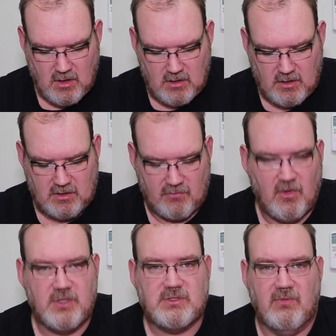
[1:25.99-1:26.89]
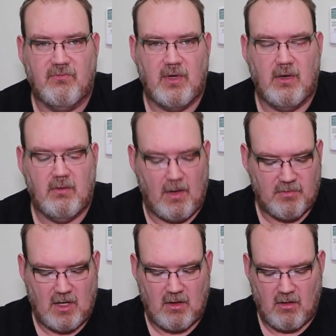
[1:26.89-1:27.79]
collecting version info,
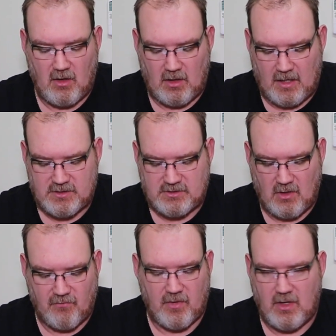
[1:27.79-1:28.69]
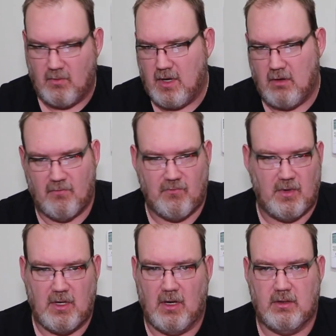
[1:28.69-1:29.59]
updated to the latest software, where if we
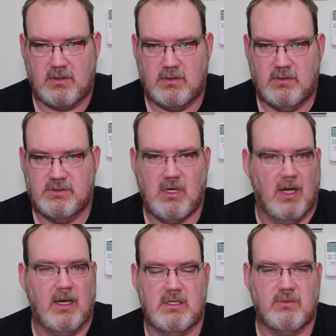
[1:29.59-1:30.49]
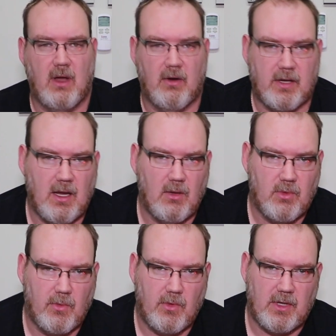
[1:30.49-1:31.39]
don't sign into our account,
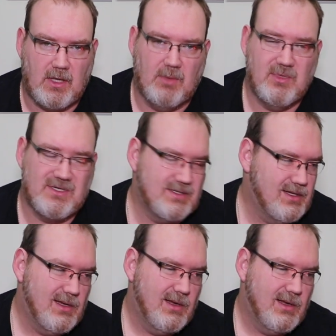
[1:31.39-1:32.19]
we will get limited